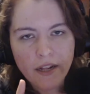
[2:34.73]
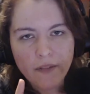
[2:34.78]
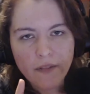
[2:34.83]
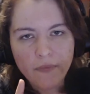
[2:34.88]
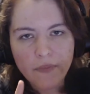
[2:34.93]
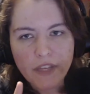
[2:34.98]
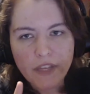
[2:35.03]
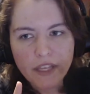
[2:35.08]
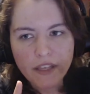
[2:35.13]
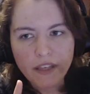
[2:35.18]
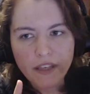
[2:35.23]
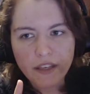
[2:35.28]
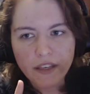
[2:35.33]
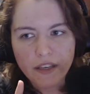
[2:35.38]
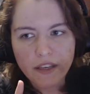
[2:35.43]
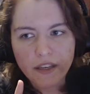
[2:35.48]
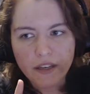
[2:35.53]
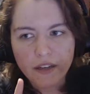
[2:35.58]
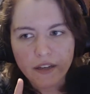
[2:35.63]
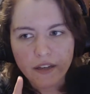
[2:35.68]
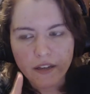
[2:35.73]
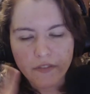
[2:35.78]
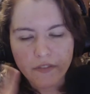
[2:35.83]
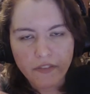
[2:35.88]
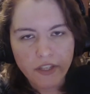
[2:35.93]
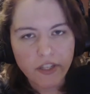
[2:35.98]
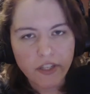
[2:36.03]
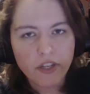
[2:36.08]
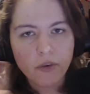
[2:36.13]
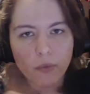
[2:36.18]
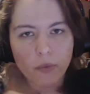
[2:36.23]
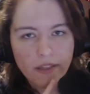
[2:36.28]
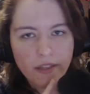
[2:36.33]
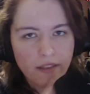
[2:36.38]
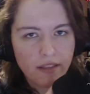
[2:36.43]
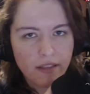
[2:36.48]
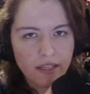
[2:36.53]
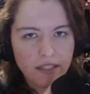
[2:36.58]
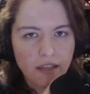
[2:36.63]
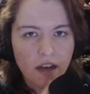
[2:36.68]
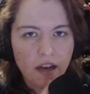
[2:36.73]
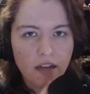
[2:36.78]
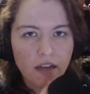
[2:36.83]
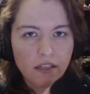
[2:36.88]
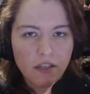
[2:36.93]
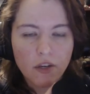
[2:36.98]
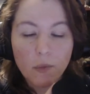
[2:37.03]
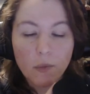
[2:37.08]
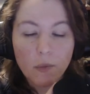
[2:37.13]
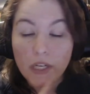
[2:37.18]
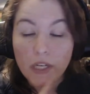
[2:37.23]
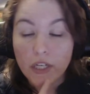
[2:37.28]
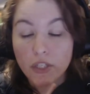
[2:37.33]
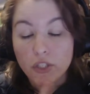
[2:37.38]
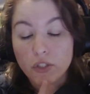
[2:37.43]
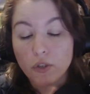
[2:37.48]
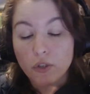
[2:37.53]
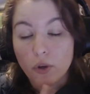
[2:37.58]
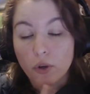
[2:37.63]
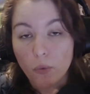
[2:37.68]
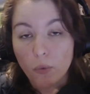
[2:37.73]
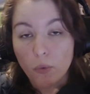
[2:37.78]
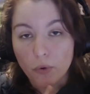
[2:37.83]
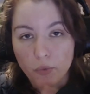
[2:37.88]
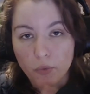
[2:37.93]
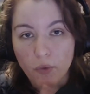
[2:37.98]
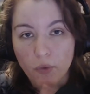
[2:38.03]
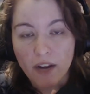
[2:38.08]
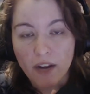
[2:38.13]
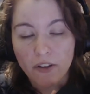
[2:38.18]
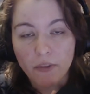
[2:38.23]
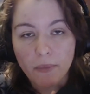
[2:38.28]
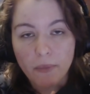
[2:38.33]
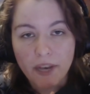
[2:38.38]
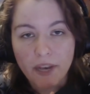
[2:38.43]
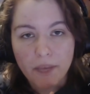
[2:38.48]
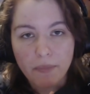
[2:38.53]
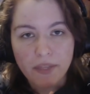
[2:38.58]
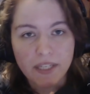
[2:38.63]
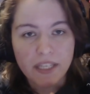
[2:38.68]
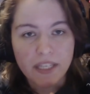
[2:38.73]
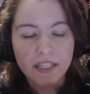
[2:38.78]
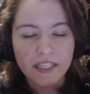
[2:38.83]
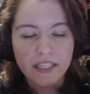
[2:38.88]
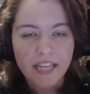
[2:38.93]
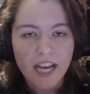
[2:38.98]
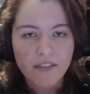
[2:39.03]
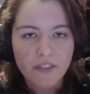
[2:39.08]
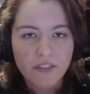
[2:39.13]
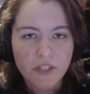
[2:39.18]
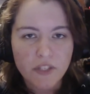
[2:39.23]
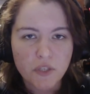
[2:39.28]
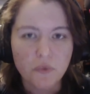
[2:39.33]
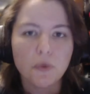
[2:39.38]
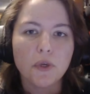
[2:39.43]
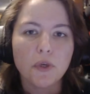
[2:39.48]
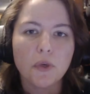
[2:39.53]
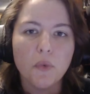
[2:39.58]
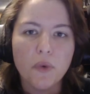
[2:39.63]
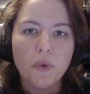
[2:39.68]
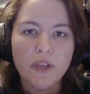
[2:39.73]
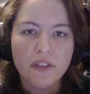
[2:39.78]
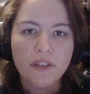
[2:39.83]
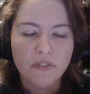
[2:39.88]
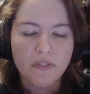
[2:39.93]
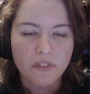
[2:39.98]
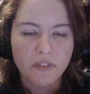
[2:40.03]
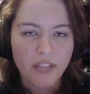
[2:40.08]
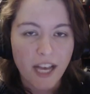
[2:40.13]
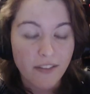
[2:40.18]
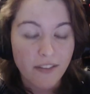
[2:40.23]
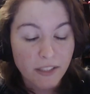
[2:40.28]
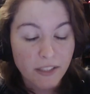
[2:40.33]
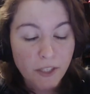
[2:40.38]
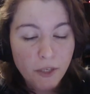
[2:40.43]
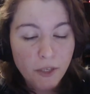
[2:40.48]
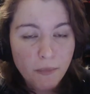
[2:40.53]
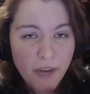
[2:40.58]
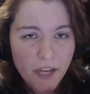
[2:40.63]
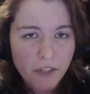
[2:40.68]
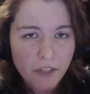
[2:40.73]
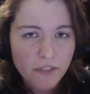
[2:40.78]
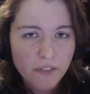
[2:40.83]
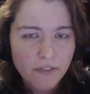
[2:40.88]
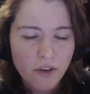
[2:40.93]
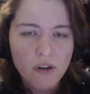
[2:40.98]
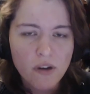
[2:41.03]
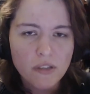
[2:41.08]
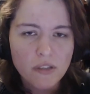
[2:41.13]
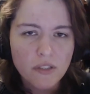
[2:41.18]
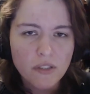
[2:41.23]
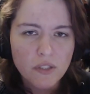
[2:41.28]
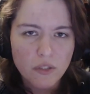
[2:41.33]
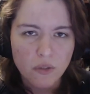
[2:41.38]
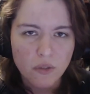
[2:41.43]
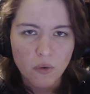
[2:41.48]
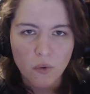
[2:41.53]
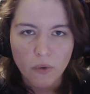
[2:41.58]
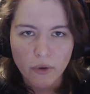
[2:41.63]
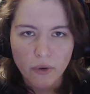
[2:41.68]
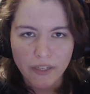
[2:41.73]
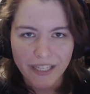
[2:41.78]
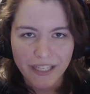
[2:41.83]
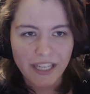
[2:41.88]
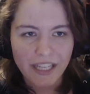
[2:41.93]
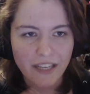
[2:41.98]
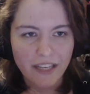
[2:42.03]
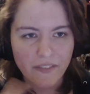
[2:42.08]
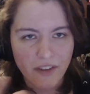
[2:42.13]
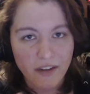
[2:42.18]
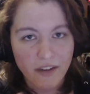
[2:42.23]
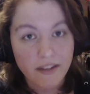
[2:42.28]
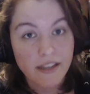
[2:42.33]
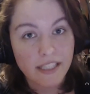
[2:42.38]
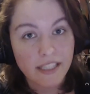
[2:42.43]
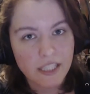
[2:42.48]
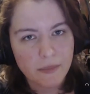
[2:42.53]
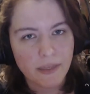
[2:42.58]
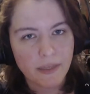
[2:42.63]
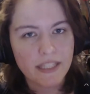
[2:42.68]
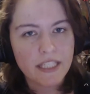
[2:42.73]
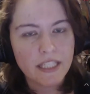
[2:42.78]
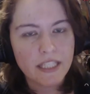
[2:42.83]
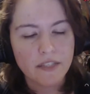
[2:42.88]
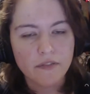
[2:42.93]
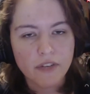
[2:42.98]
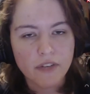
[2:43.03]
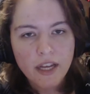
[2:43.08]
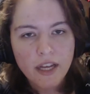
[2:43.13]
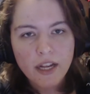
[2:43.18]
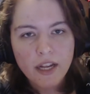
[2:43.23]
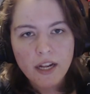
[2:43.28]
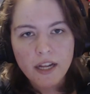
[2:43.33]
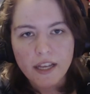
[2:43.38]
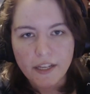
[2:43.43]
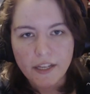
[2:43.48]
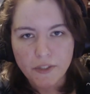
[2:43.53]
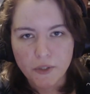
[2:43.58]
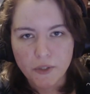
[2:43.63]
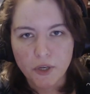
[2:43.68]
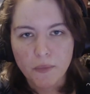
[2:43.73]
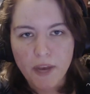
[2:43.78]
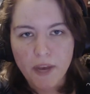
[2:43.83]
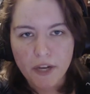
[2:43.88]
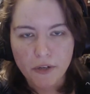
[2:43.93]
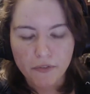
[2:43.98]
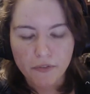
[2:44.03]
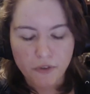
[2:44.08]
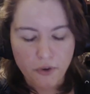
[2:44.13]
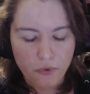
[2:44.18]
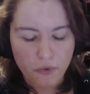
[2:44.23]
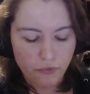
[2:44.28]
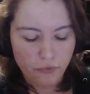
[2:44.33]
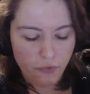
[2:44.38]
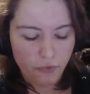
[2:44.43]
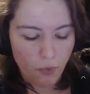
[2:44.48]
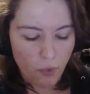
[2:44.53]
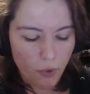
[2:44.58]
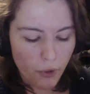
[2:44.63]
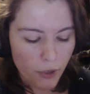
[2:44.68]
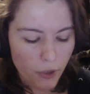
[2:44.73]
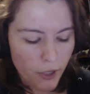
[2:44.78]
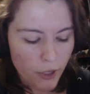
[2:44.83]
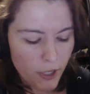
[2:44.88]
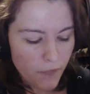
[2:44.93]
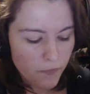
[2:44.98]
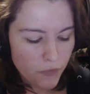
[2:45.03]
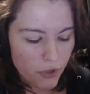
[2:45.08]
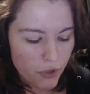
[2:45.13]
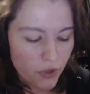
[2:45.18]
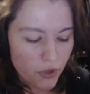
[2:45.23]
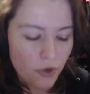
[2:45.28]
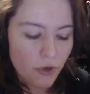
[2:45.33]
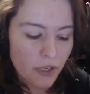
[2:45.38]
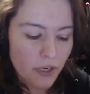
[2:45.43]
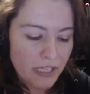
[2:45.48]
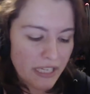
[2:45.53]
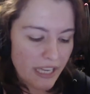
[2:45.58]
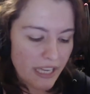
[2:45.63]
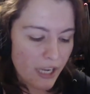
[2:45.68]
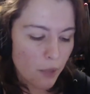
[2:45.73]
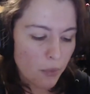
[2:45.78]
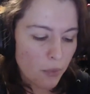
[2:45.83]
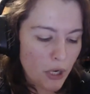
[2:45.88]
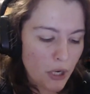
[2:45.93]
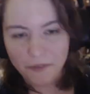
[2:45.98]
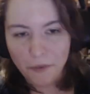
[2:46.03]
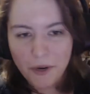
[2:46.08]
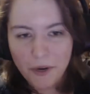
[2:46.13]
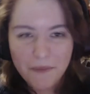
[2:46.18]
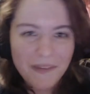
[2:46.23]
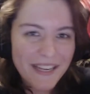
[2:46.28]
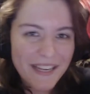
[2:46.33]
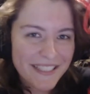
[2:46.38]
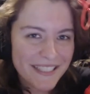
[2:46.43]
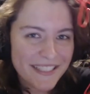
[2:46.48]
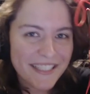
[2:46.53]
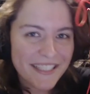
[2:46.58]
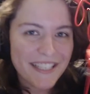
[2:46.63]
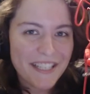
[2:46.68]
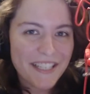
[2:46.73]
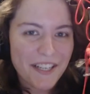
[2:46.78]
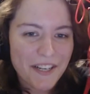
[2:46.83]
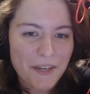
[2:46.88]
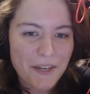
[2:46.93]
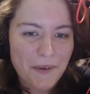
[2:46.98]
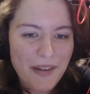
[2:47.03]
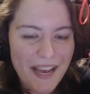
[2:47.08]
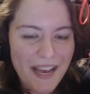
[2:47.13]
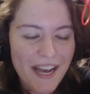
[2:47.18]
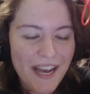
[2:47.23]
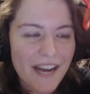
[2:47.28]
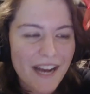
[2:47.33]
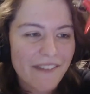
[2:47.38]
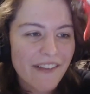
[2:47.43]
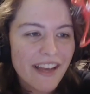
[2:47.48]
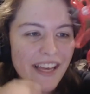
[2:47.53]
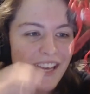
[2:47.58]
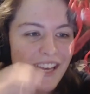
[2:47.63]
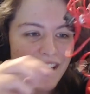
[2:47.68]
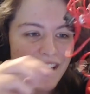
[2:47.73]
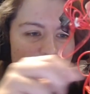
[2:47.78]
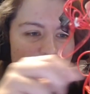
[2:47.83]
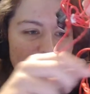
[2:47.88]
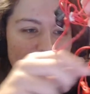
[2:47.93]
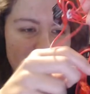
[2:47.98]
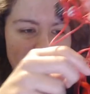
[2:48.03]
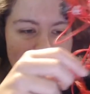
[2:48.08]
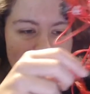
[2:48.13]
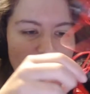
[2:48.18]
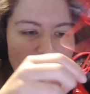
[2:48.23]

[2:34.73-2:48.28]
the uh, video with this audio, but it is so worthwhile, in my opinion, than having to work with lavalier microphones or getting a very expensive external microphone for your camera. One basic thing that you're going to want to have is uh,